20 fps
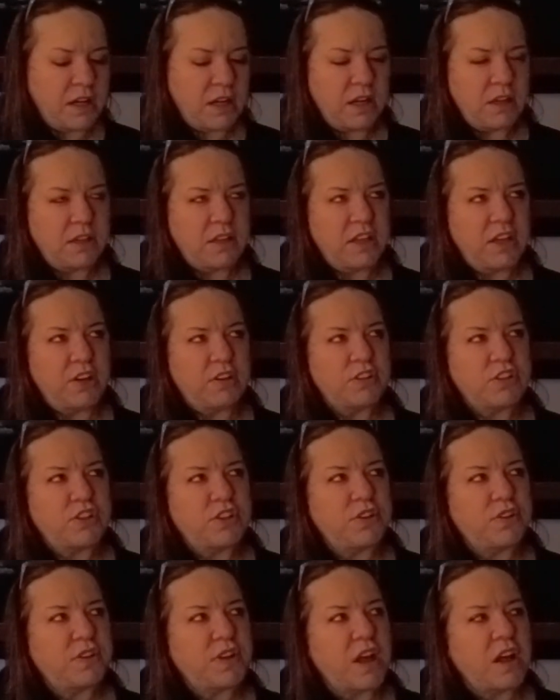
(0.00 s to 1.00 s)
In the year
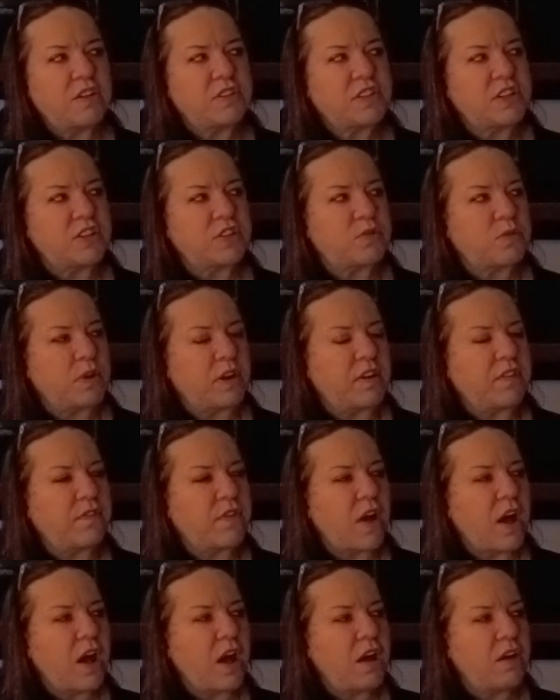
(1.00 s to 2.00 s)

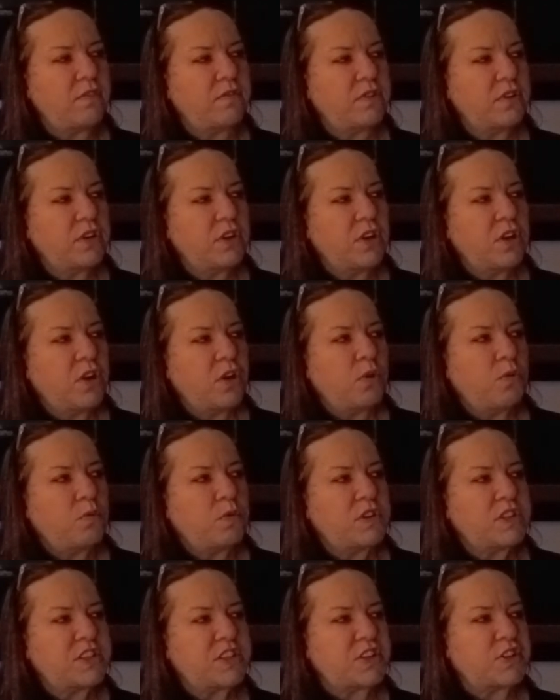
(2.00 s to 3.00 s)
2025,
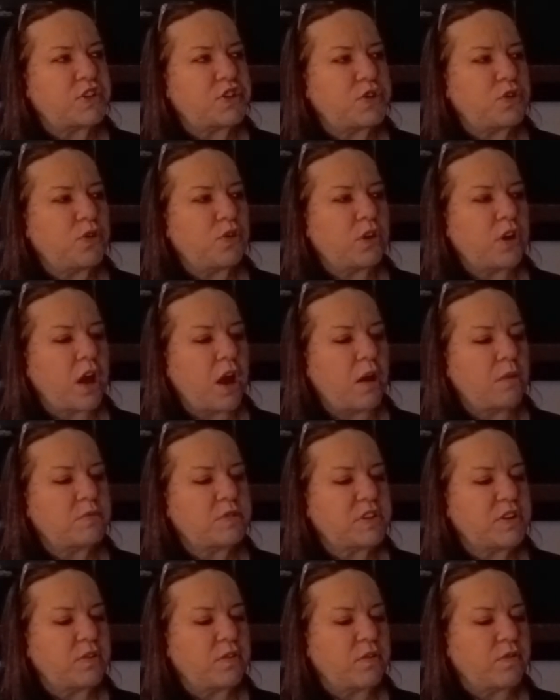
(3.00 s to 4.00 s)
what's this Two of
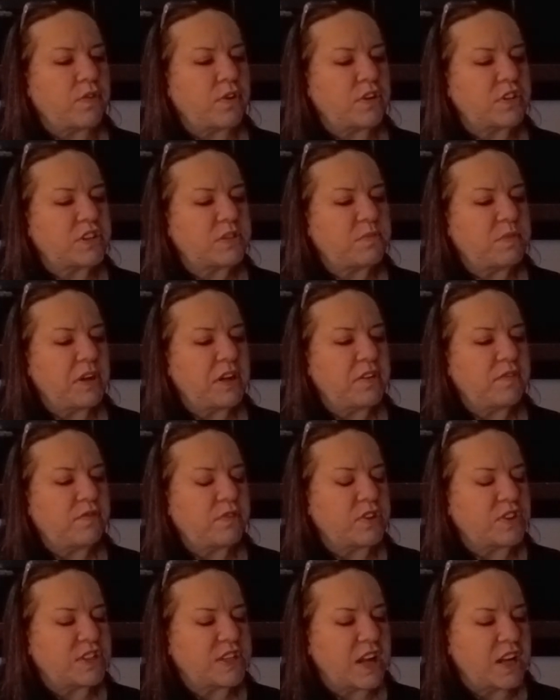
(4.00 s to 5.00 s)
Cups in reverse mean
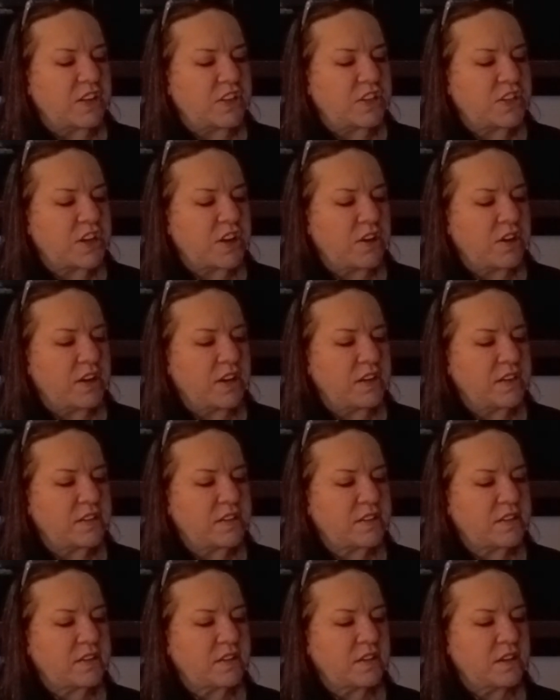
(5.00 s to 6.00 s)
for
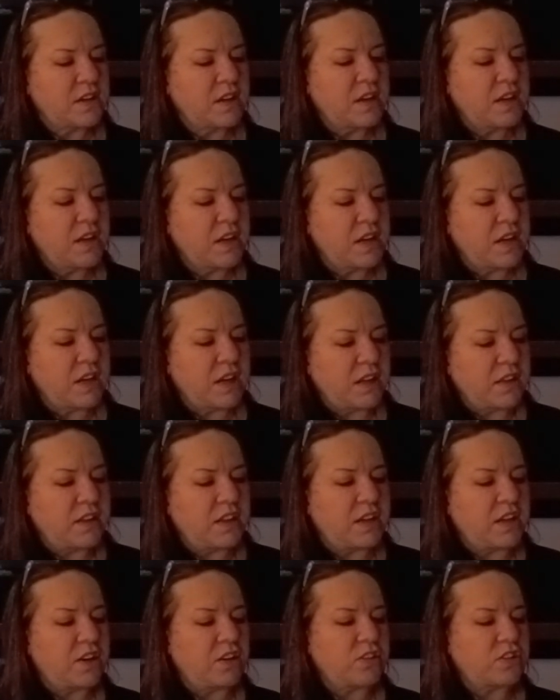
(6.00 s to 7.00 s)
Sagittarius in
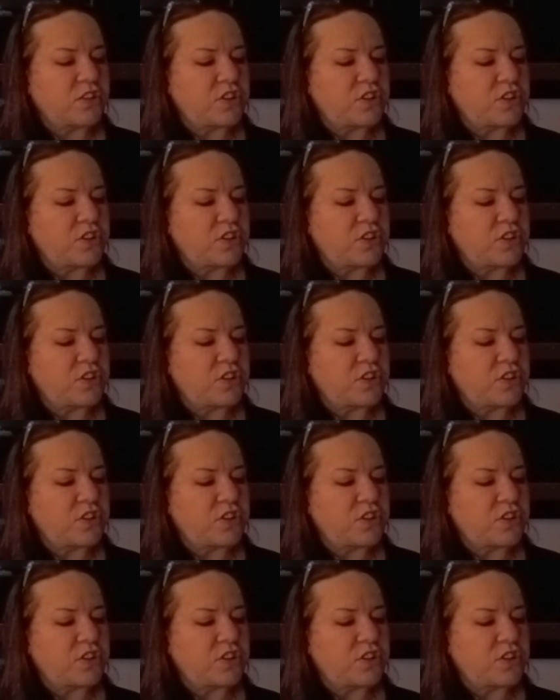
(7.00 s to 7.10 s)
the year